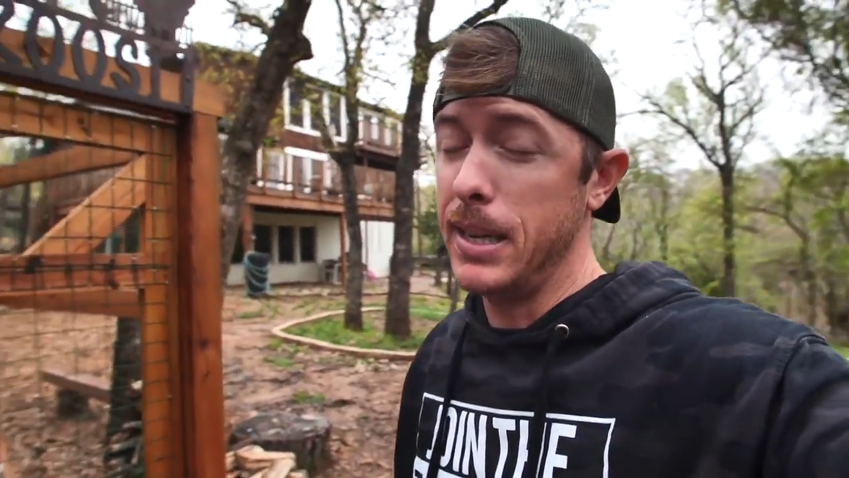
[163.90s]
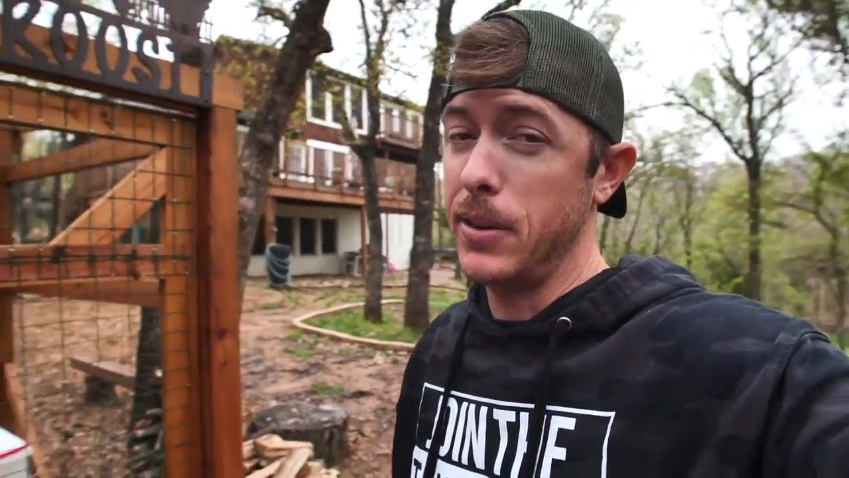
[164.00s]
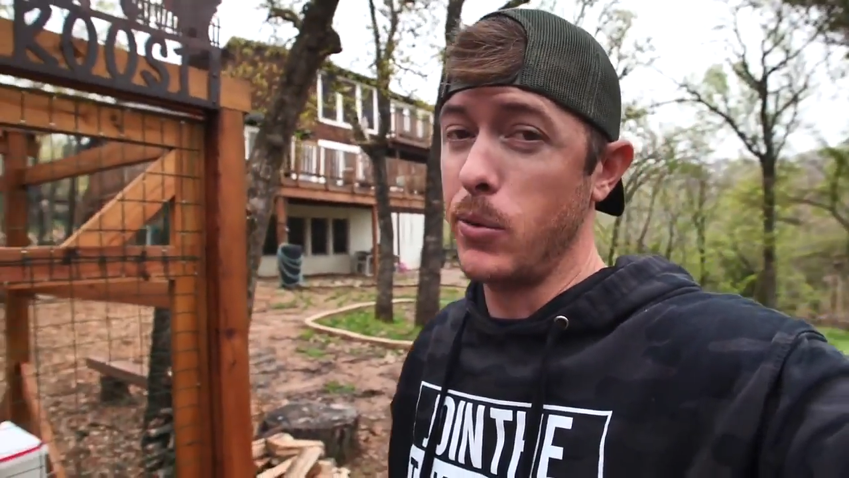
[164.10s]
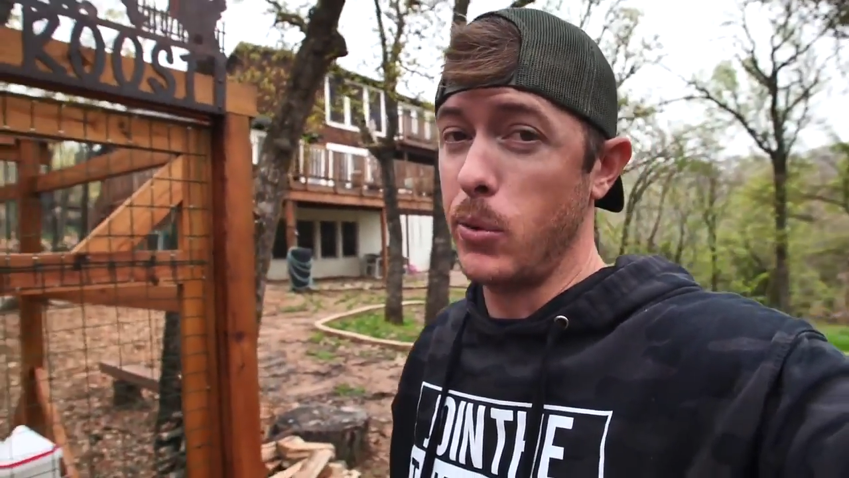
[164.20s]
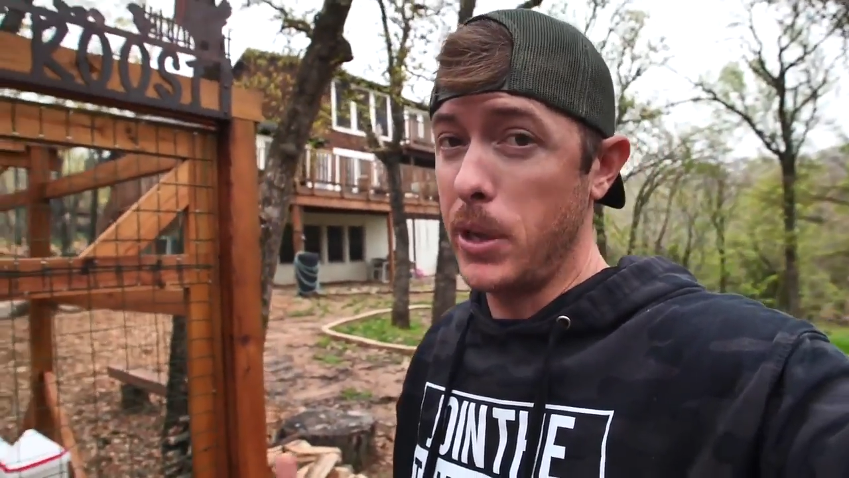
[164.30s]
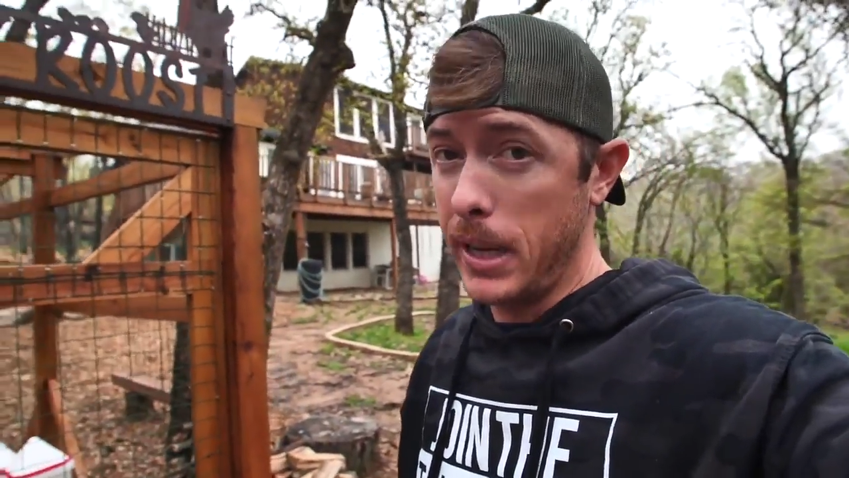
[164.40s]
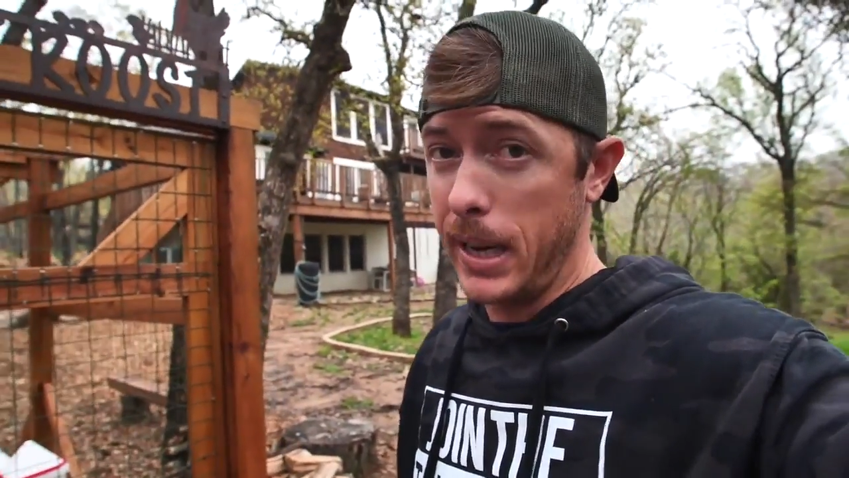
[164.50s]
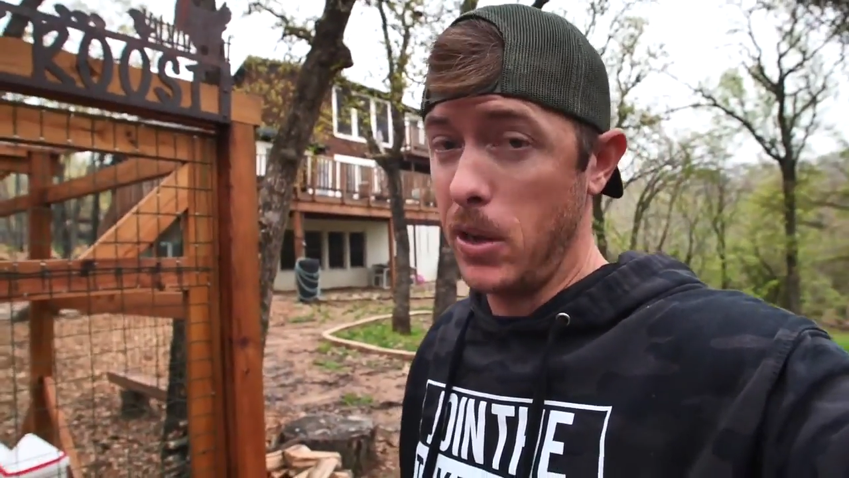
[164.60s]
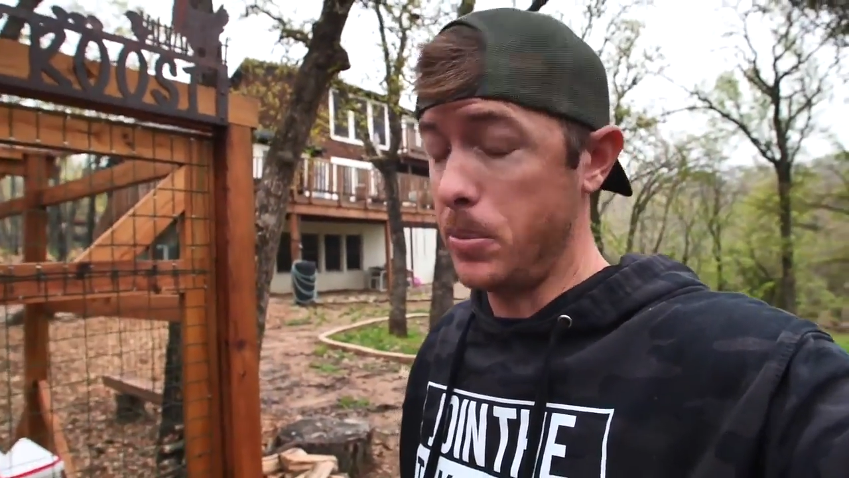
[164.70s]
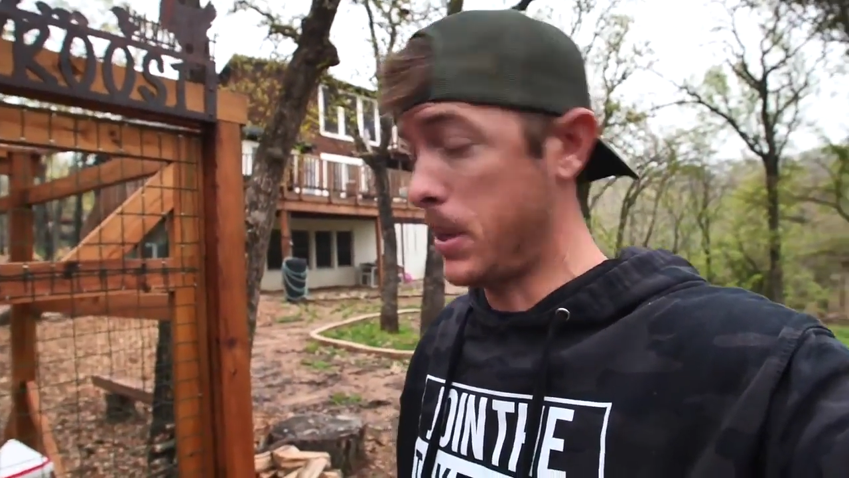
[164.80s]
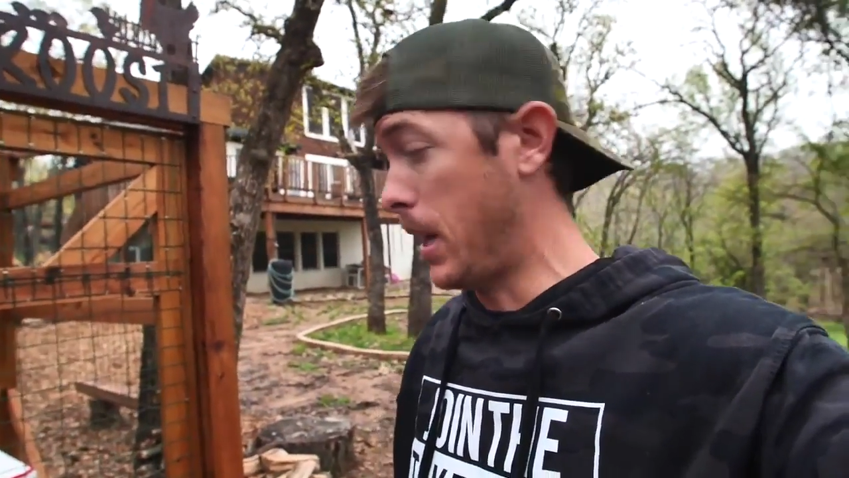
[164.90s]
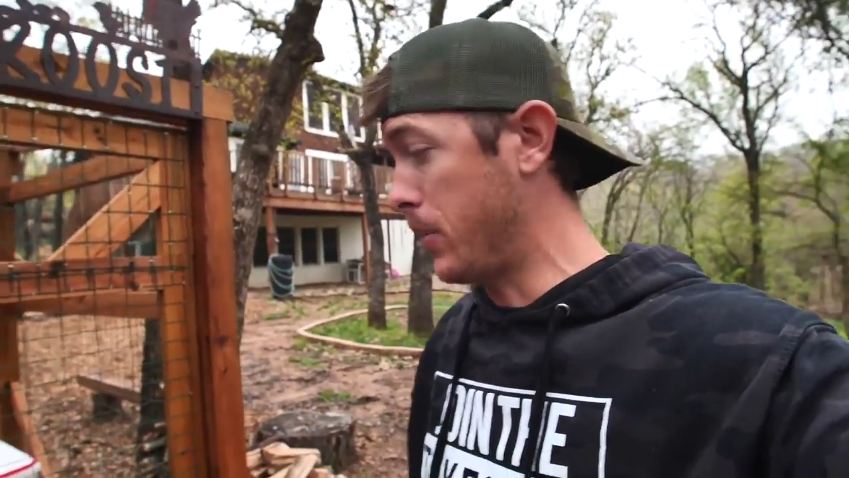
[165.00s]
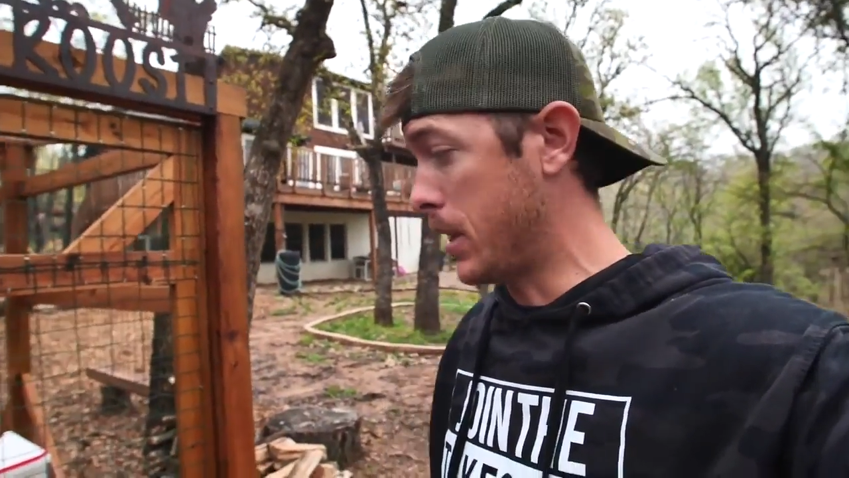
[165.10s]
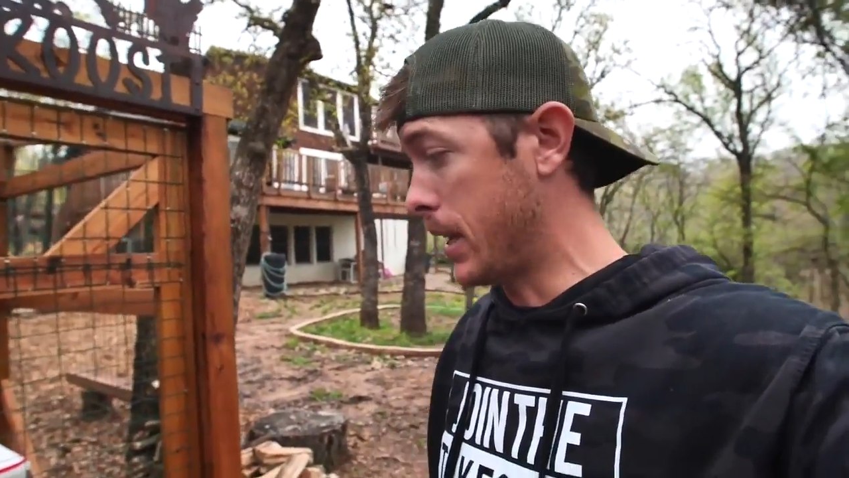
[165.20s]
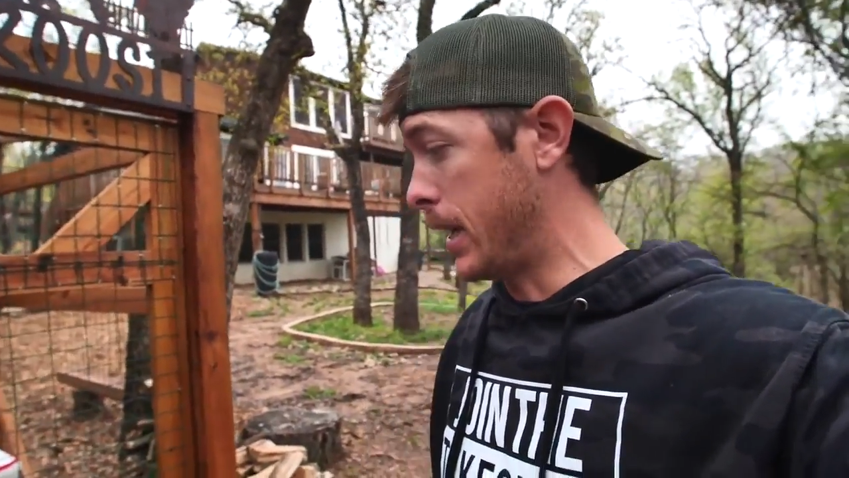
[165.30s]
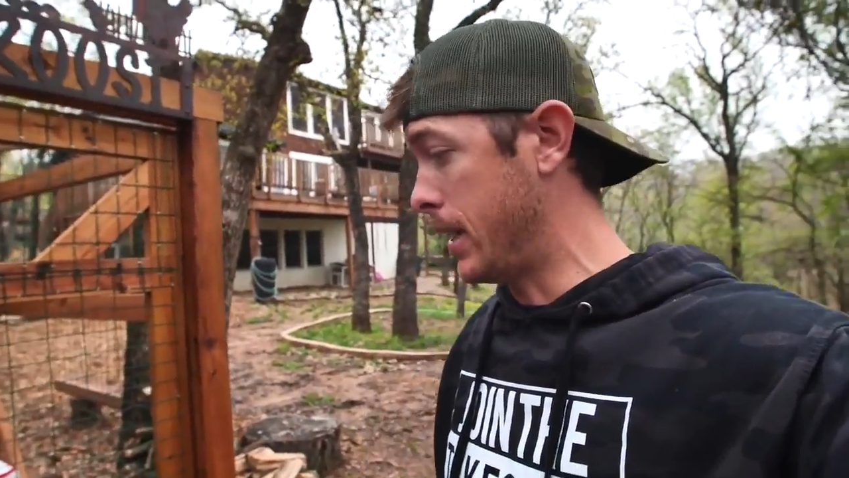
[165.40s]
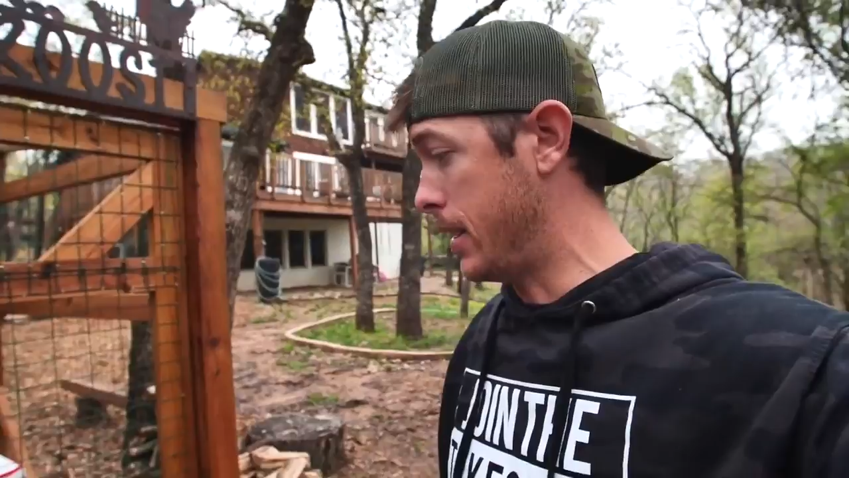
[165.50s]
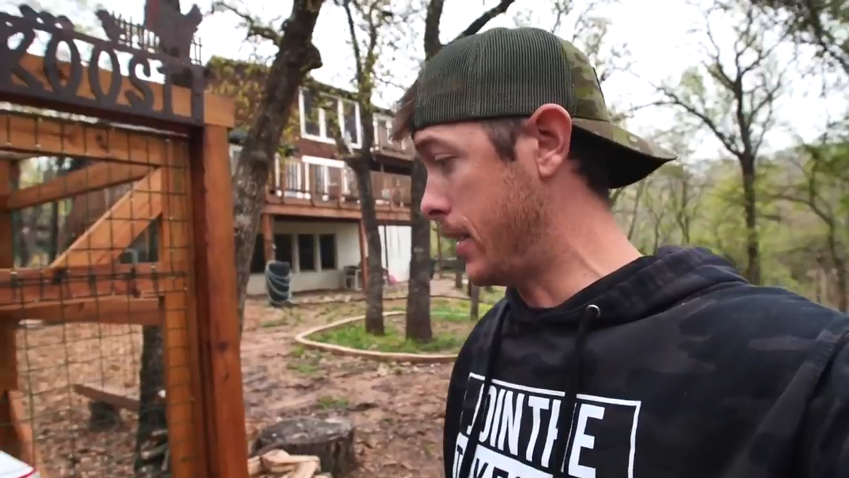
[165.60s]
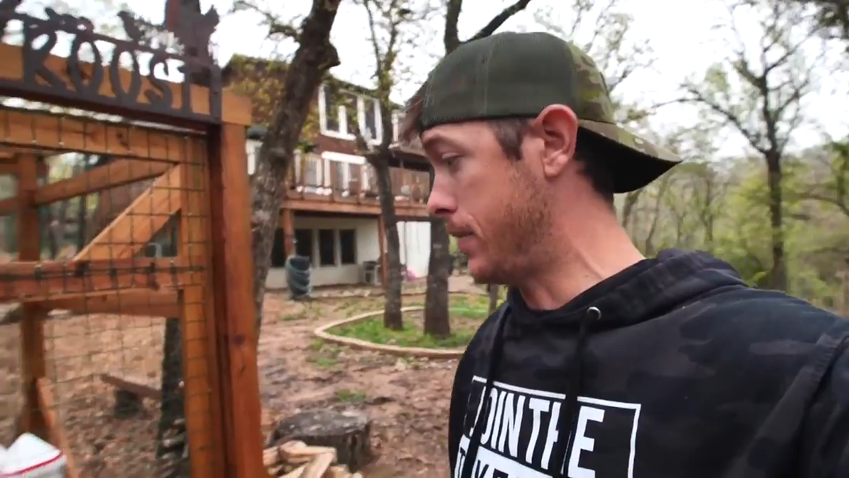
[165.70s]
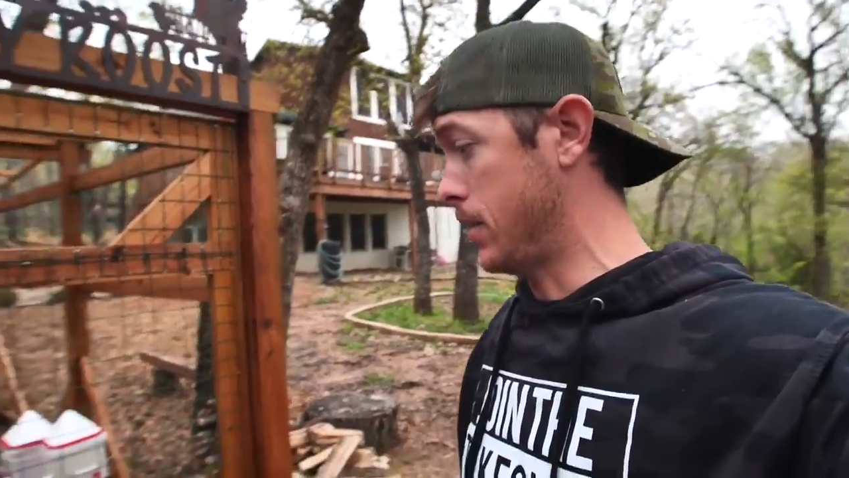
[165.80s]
really helps having a